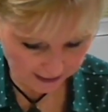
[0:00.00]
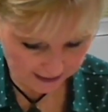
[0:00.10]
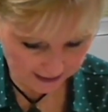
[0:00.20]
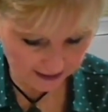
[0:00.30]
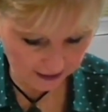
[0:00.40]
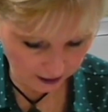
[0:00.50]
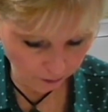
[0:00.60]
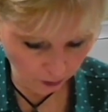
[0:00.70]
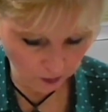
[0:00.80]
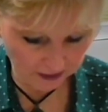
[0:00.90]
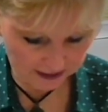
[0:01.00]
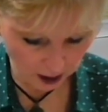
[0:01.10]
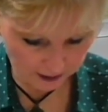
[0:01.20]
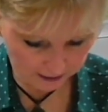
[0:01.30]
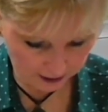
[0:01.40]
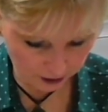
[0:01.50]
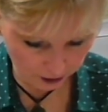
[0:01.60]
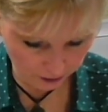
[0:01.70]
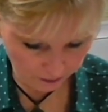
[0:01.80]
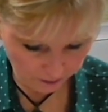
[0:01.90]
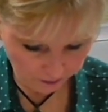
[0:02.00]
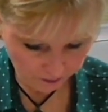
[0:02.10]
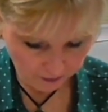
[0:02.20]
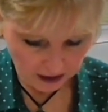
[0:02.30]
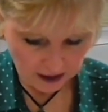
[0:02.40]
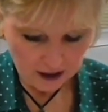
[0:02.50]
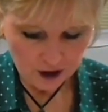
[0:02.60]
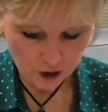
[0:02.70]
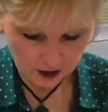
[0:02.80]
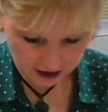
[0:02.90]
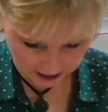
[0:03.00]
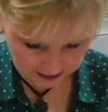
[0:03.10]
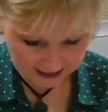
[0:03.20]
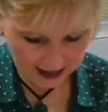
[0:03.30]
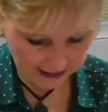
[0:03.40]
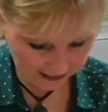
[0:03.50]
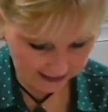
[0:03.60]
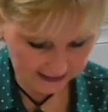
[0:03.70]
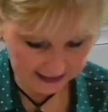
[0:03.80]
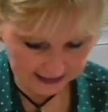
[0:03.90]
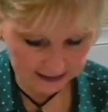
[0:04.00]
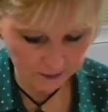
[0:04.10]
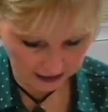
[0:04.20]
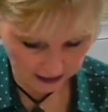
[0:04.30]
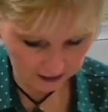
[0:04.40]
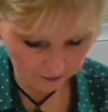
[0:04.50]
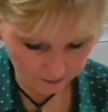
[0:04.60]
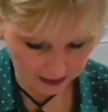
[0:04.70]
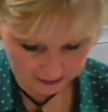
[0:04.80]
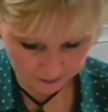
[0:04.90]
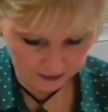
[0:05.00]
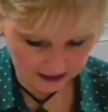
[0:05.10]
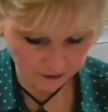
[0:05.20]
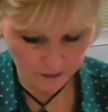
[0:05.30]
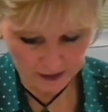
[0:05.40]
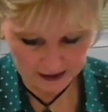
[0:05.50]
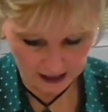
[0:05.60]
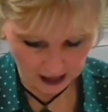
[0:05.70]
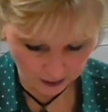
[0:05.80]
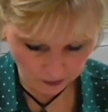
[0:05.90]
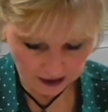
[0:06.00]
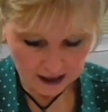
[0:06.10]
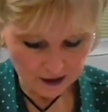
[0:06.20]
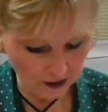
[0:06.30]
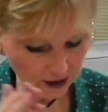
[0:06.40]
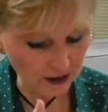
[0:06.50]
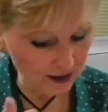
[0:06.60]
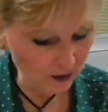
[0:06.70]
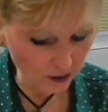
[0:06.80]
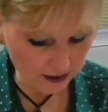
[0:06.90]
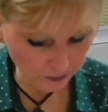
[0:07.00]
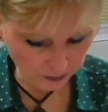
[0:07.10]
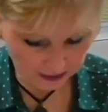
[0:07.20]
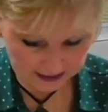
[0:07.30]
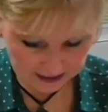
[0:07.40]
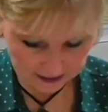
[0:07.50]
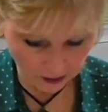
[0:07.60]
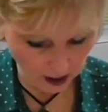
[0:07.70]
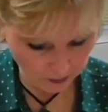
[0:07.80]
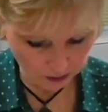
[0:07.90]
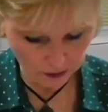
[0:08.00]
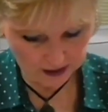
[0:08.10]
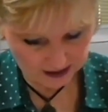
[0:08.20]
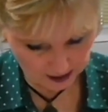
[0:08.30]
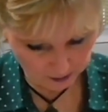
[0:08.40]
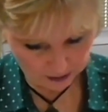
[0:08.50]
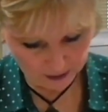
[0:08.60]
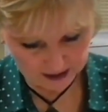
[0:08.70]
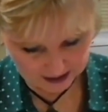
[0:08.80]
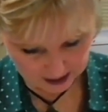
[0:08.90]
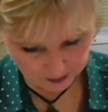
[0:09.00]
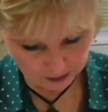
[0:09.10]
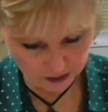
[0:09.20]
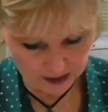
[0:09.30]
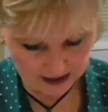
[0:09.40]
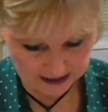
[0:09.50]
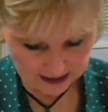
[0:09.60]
He says, and therefore, what is God going to do? Stretch out his hand against Edom and cut off man and beast from it. I will. So there's another simple list in there. I will do this, I will do this, I will do this.